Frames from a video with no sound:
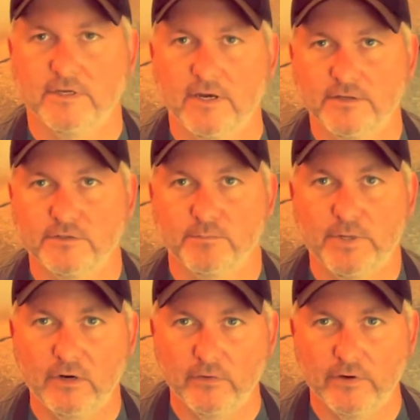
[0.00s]
a
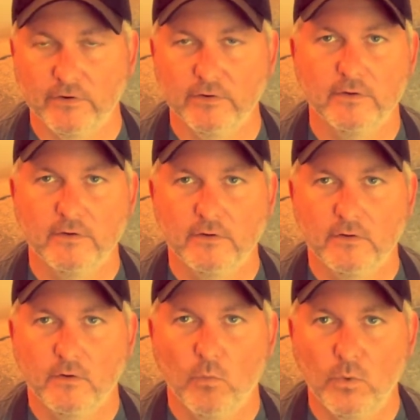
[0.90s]
superior
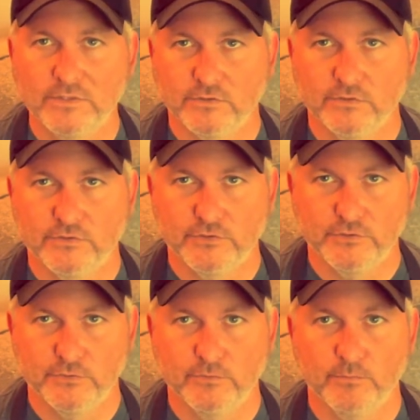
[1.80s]
wizard to
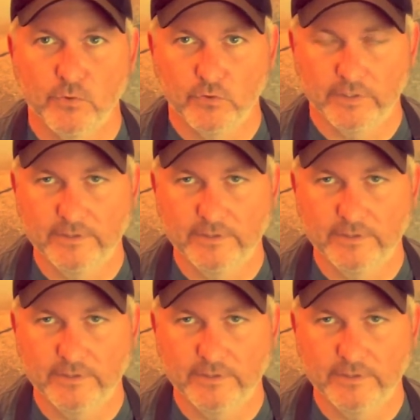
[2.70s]
Merlin.